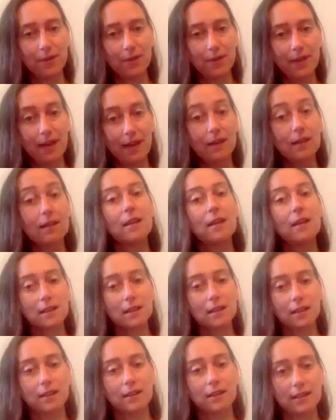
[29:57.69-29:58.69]
then
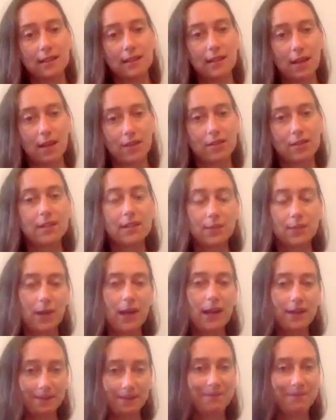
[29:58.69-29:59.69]
to listen to others as
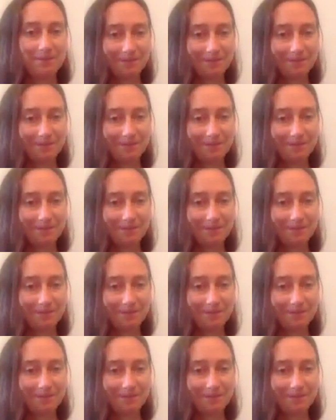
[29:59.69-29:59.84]
well.